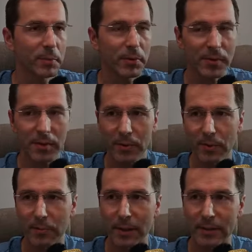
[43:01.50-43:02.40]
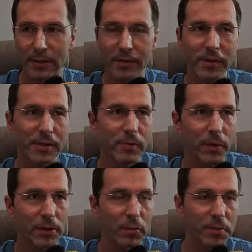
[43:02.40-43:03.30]
possible, but there is
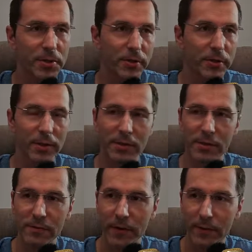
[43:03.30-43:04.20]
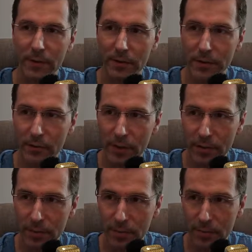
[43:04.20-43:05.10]
one option. This is very good
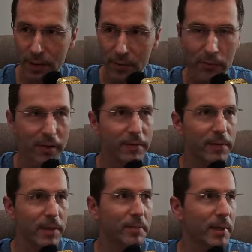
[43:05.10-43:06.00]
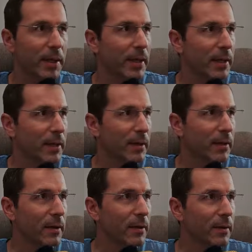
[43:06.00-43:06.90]
question, by the way, Philip.
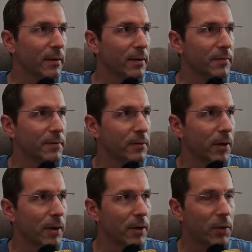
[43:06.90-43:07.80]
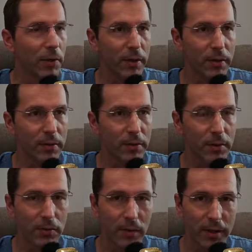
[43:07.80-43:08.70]
If you are going
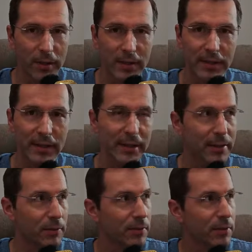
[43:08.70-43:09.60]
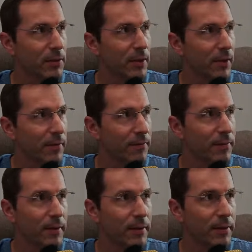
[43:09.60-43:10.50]
QRT and you still have
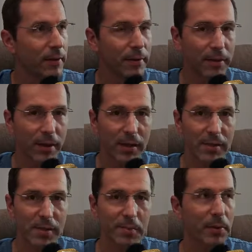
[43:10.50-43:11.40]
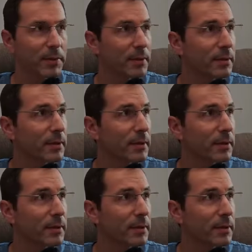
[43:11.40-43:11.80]
here a spot,